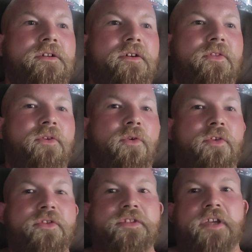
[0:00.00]
a
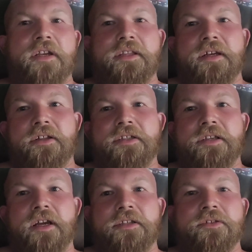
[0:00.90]
thorn in the side of the LS
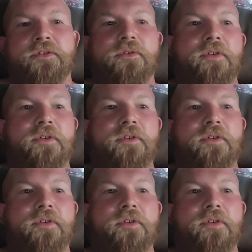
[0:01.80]
guys.